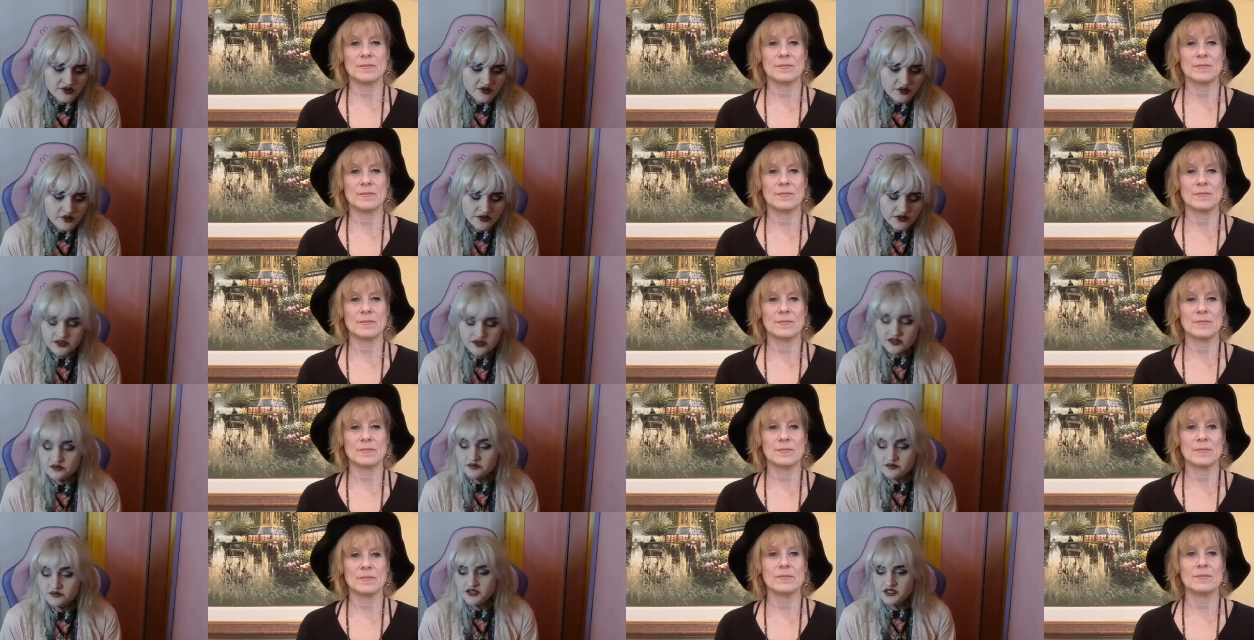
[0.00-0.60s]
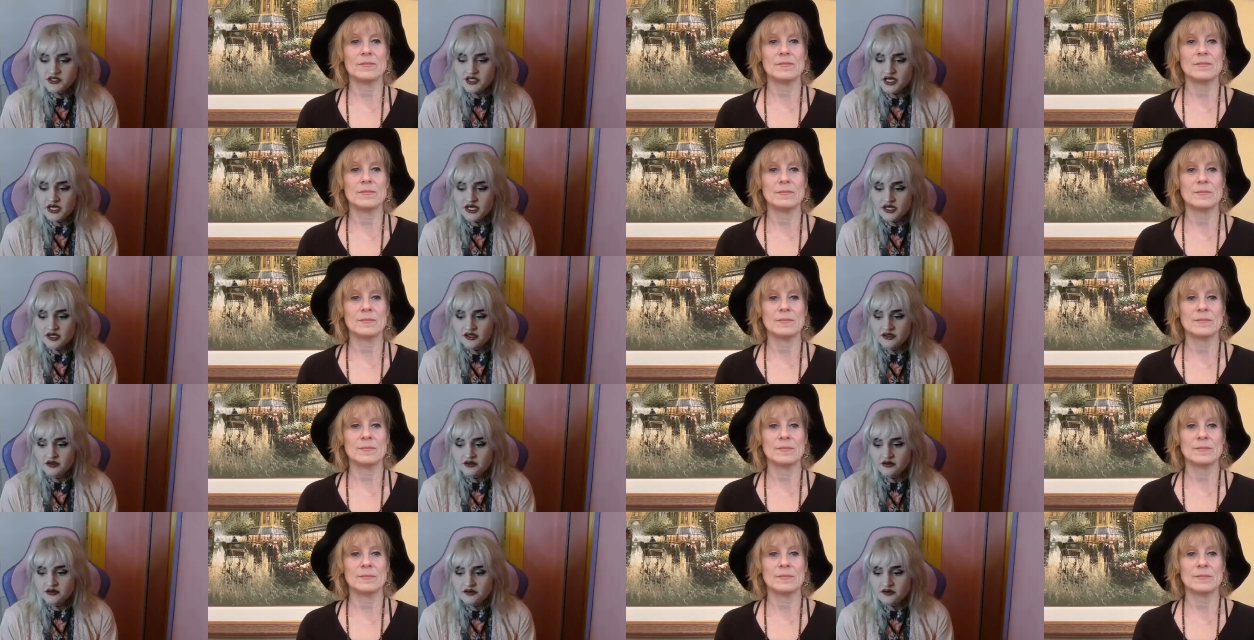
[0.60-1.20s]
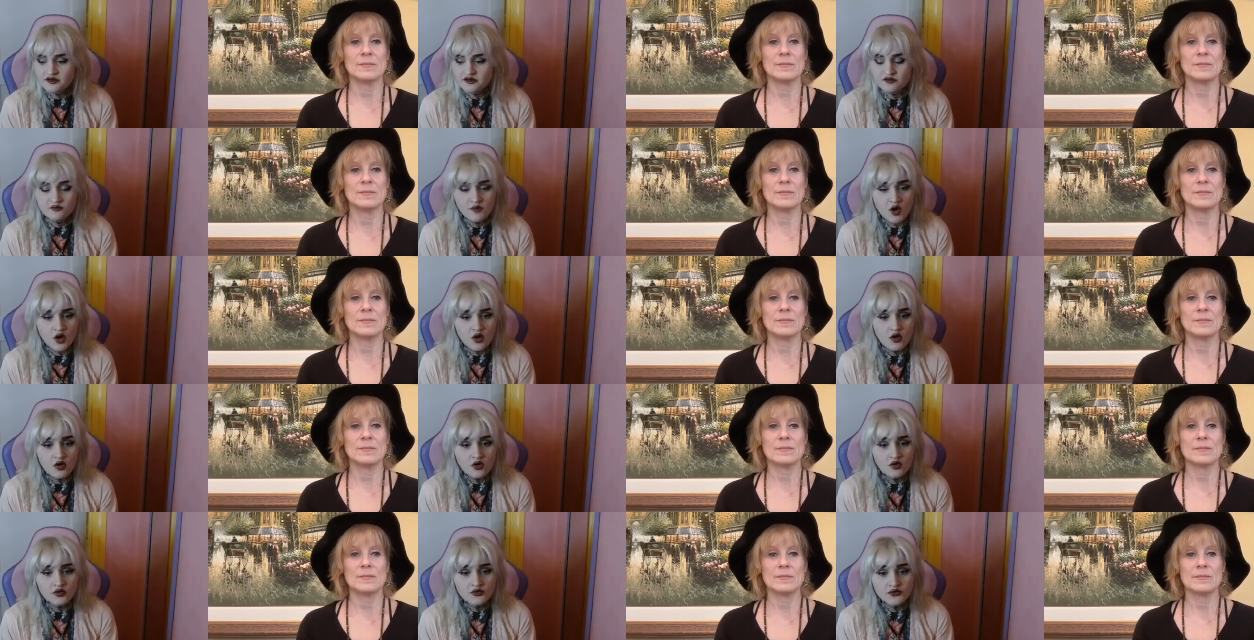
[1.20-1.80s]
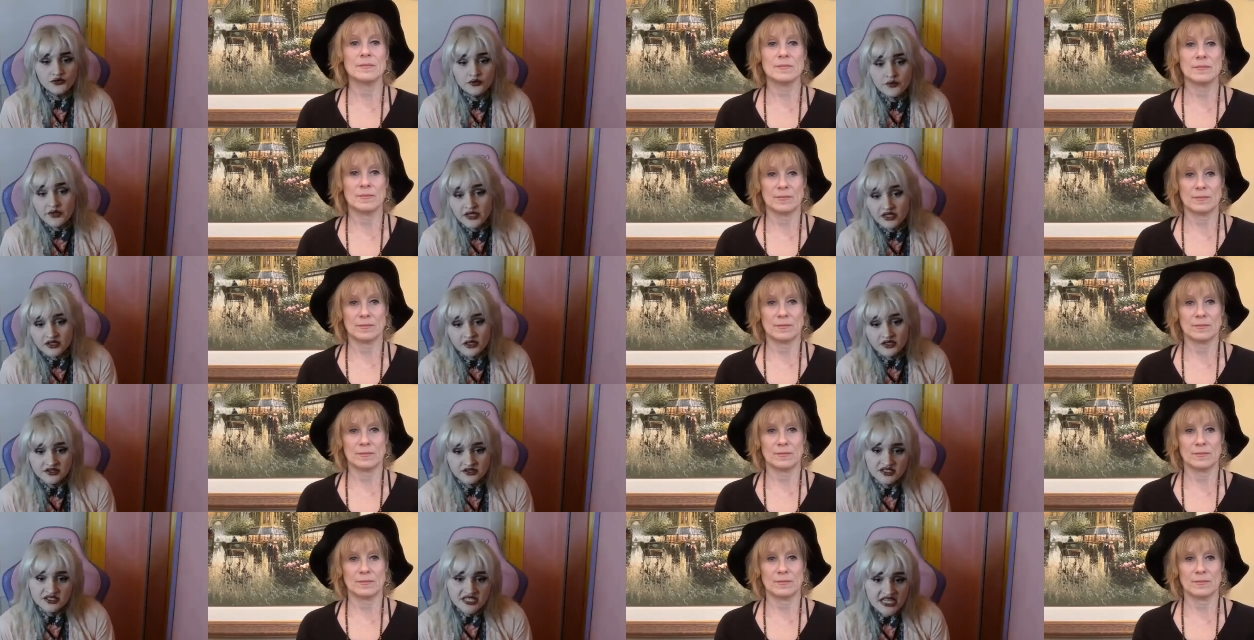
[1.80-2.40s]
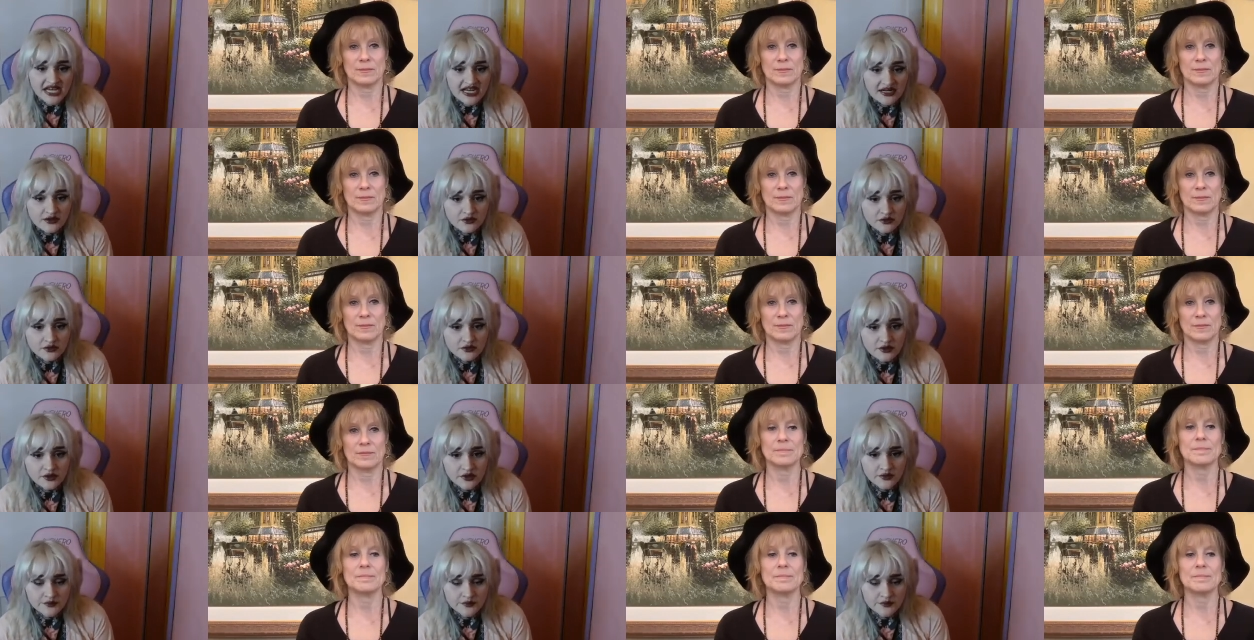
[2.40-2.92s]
Speaker 1: going to be a small new england town